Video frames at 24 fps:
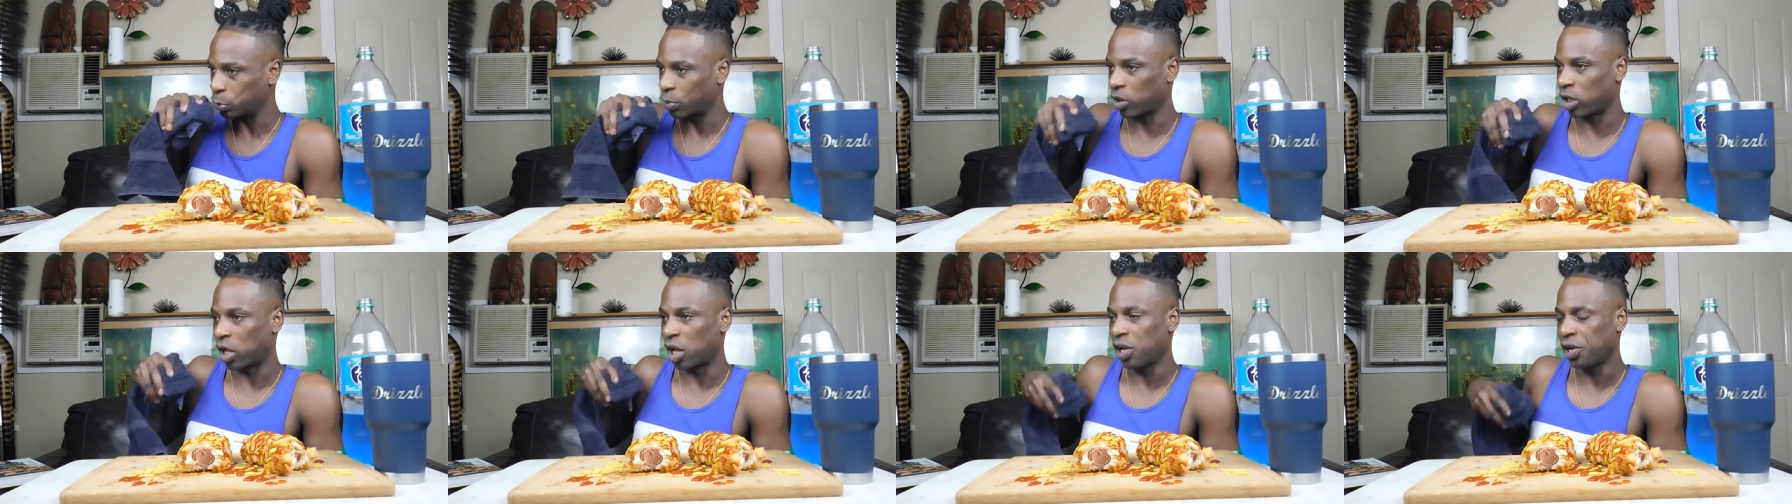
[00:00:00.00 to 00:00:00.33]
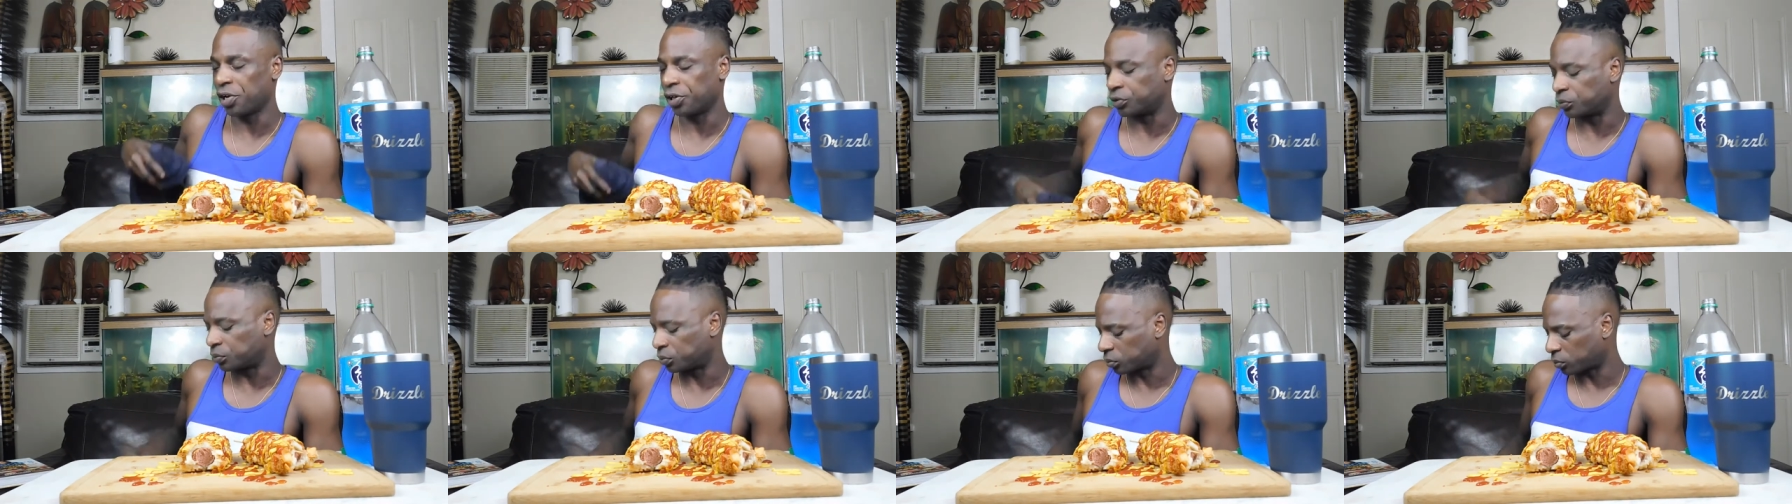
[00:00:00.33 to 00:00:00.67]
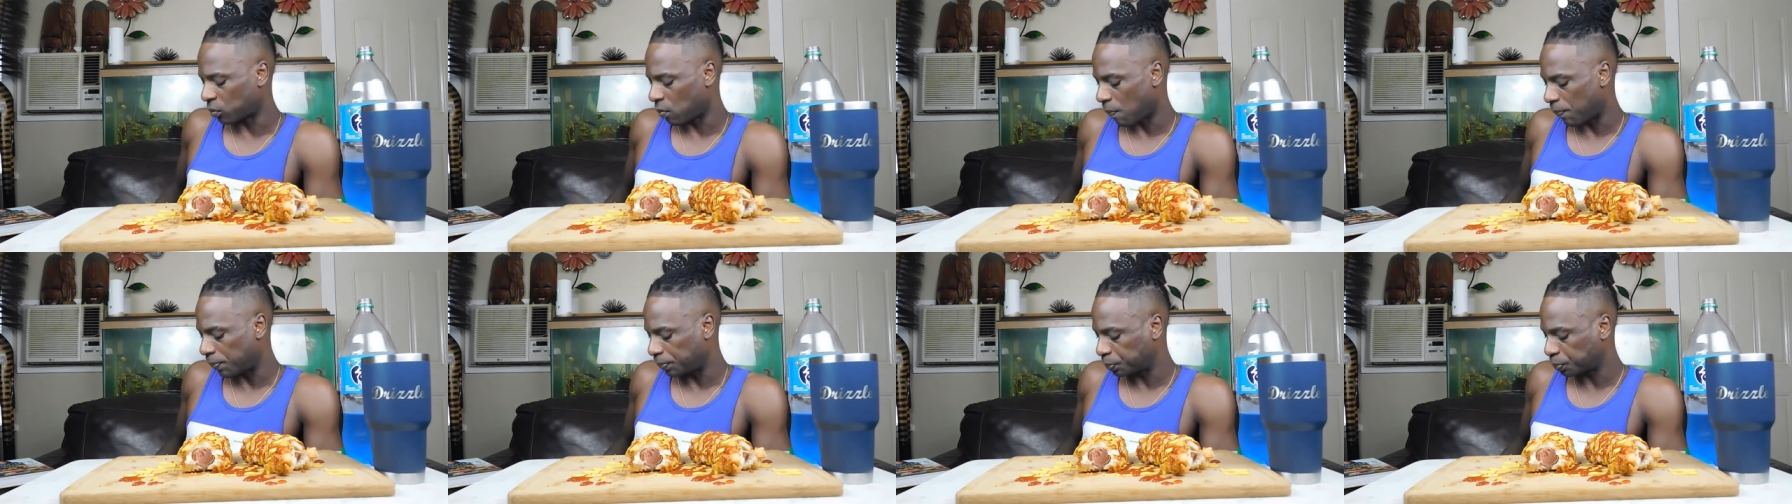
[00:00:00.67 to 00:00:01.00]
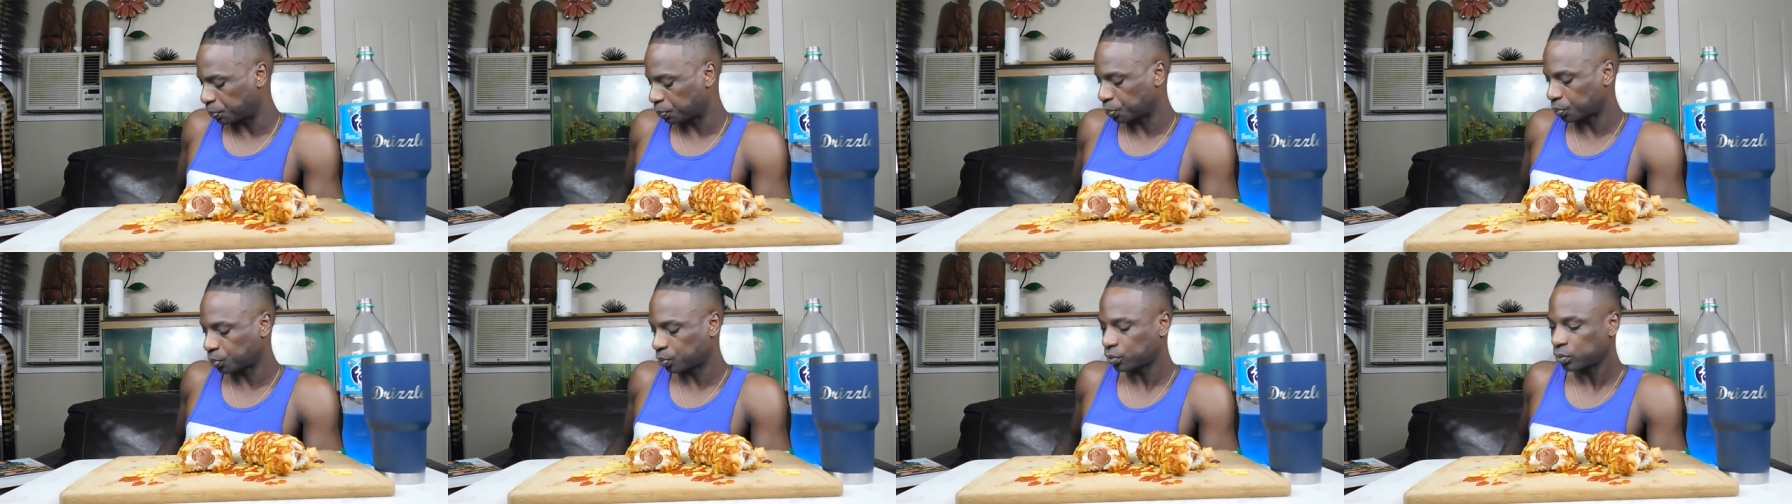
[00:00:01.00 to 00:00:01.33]
damn,
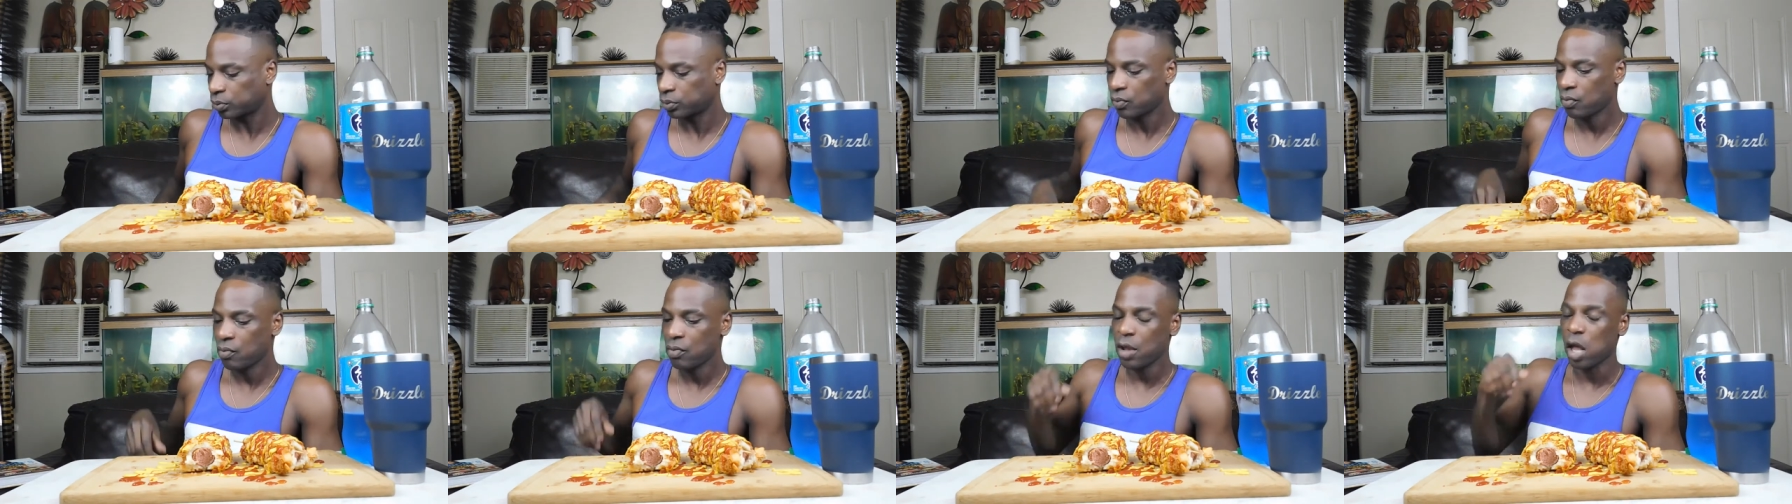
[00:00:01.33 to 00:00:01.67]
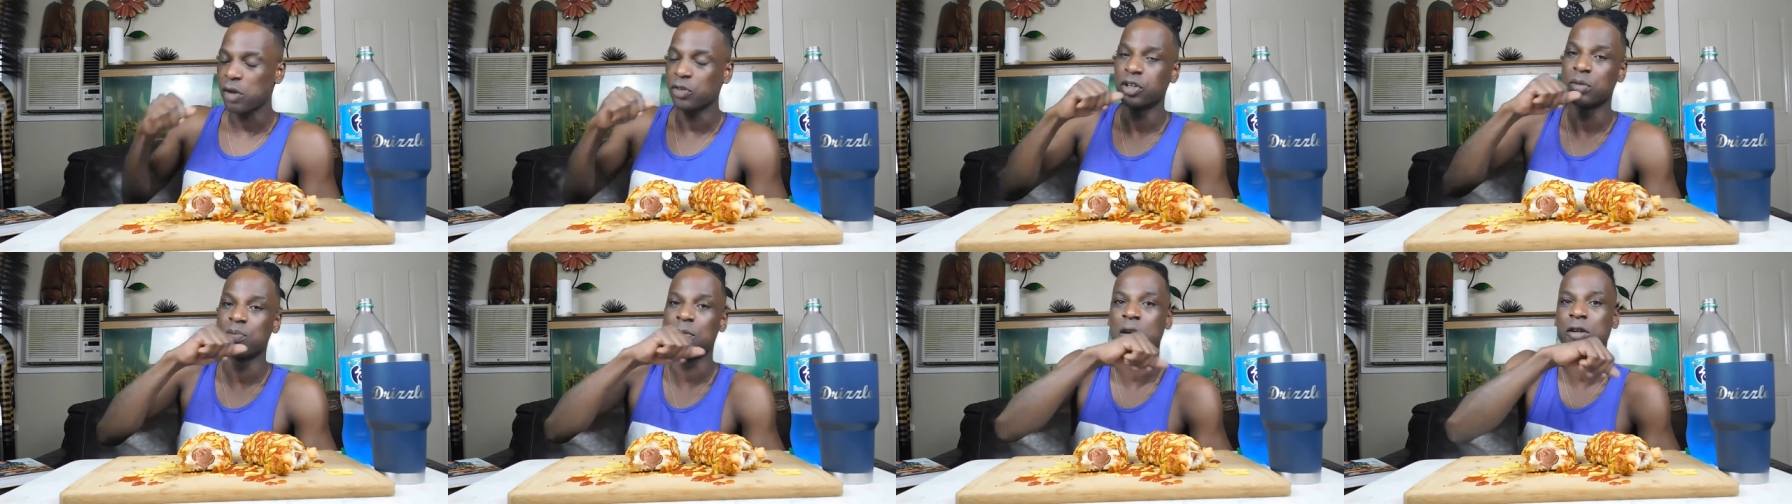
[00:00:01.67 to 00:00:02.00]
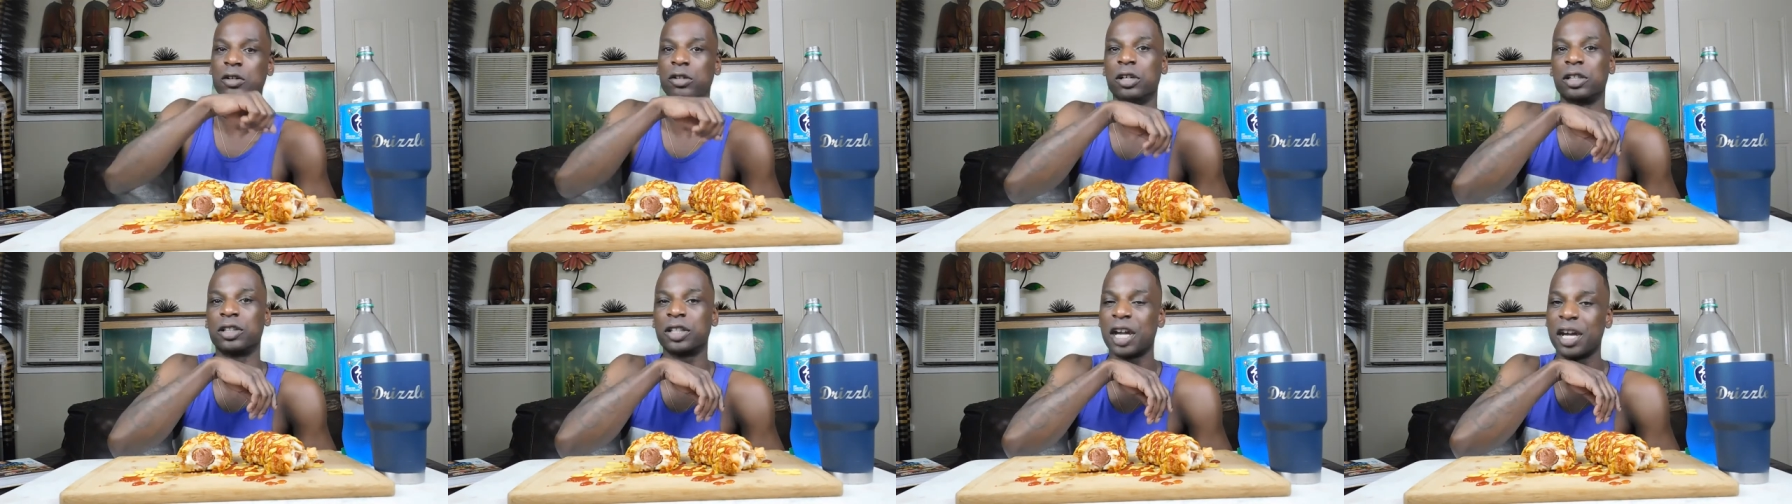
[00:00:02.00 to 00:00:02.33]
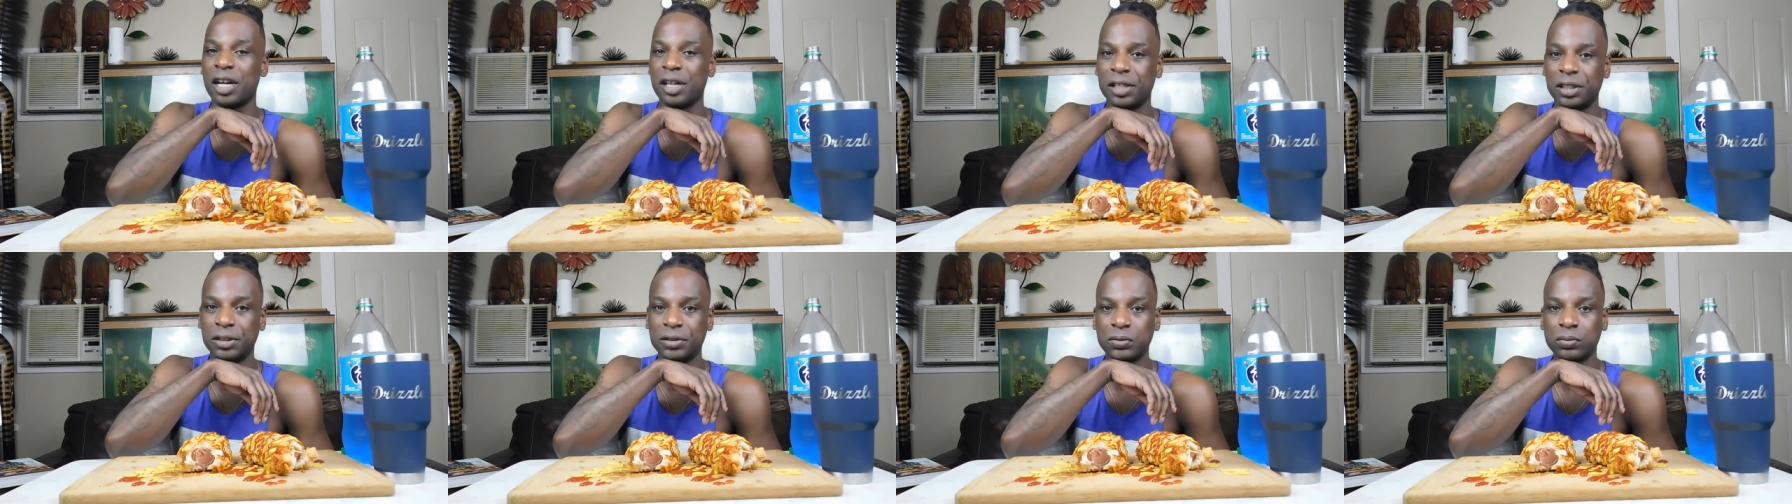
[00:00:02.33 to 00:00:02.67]
to my girl
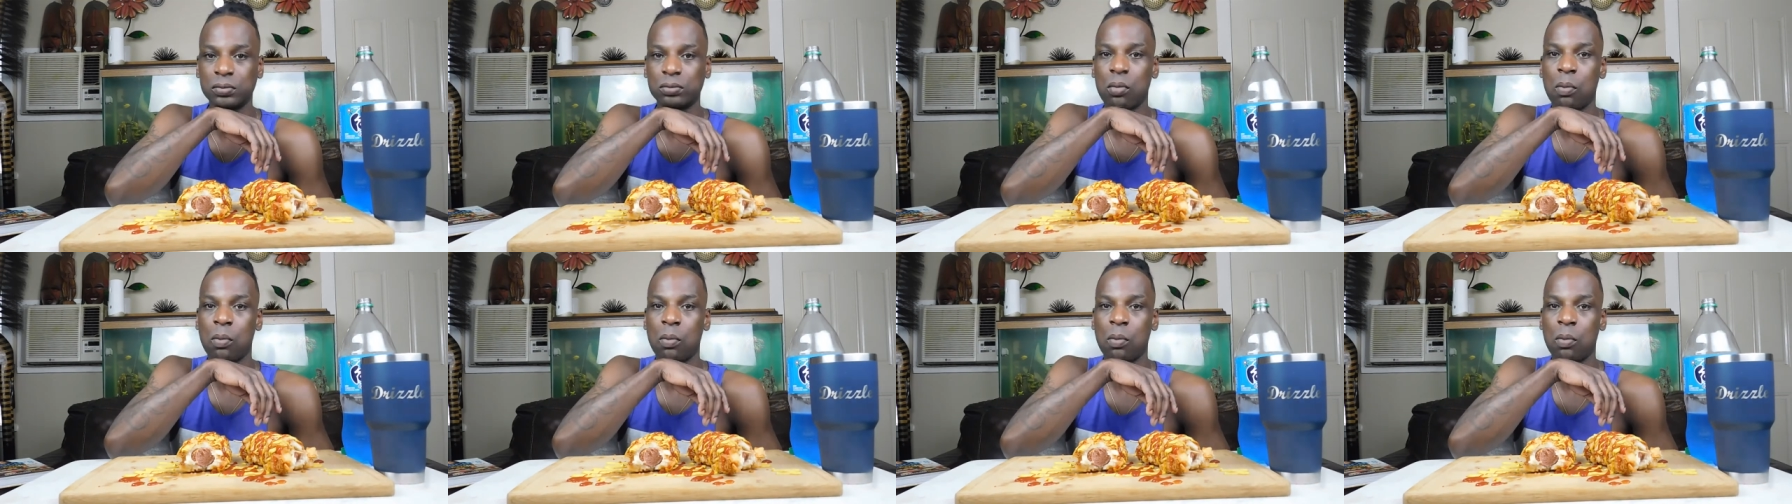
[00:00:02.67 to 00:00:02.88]
Kayla.